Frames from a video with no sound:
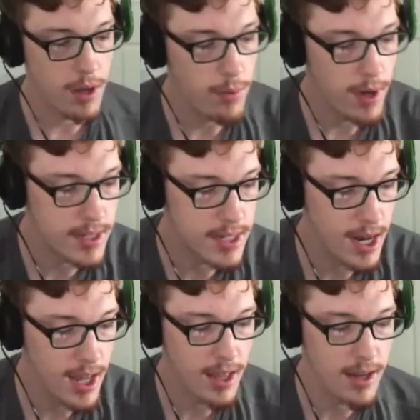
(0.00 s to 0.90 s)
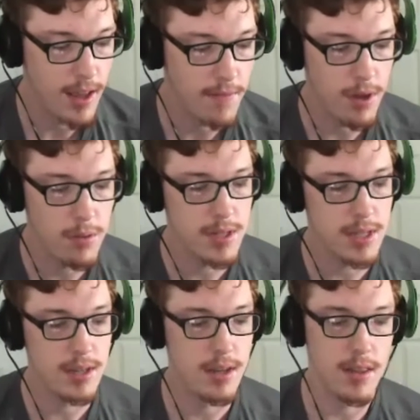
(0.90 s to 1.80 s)
was today. And if there was
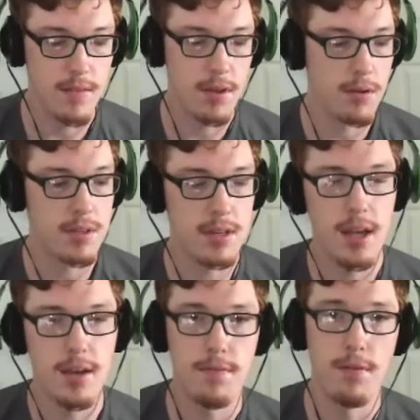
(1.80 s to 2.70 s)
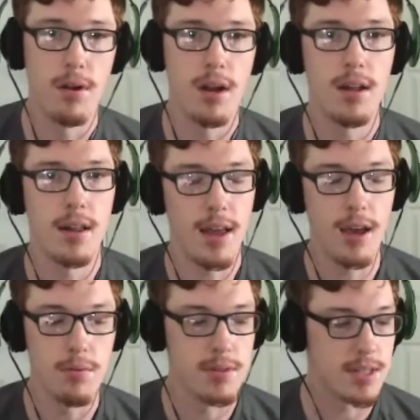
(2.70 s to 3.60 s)
a day for it,
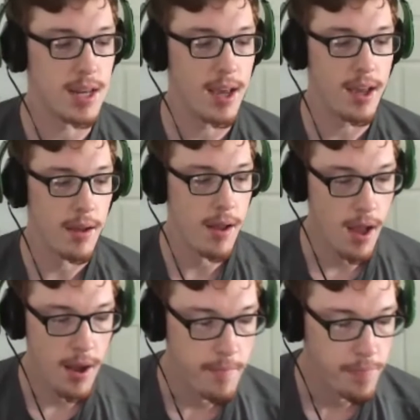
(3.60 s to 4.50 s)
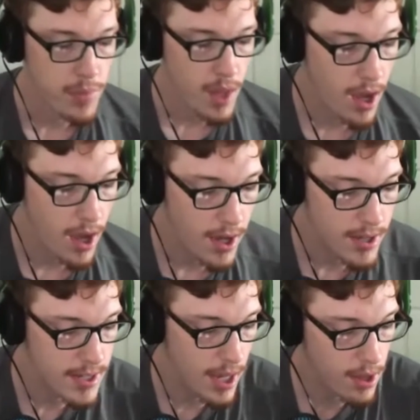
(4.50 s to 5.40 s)
it was today.
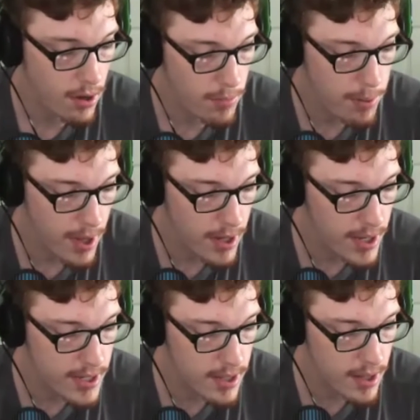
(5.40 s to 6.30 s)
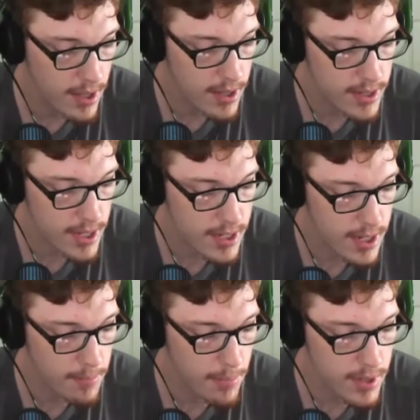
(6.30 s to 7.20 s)
Seth Curry played decently,
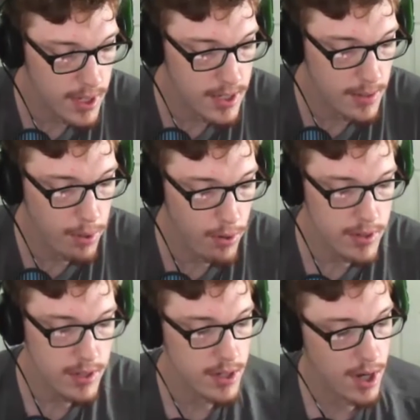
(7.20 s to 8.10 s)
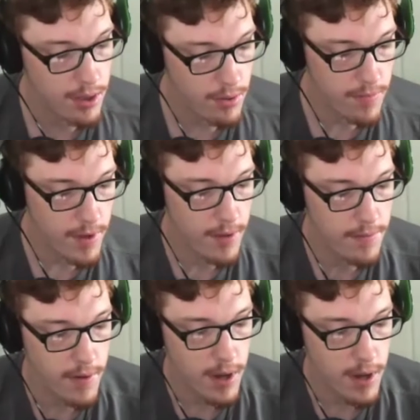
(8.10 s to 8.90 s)
16 points, shot 3 of 5